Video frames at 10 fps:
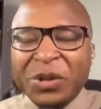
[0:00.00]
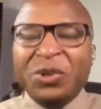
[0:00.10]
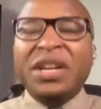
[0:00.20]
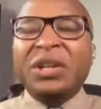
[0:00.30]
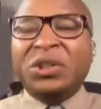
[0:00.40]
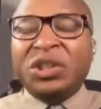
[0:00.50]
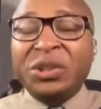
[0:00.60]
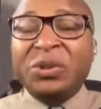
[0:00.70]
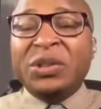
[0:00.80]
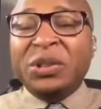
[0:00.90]
you didn't
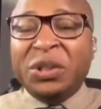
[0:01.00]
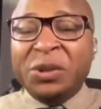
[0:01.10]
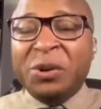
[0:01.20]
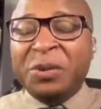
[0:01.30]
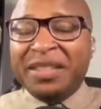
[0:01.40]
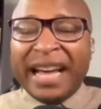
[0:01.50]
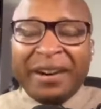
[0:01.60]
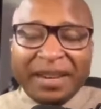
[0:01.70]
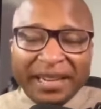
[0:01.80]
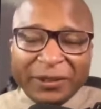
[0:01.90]
choose to do it
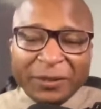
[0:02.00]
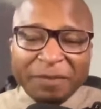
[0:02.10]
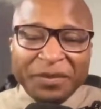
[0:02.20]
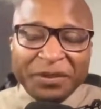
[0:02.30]
without us.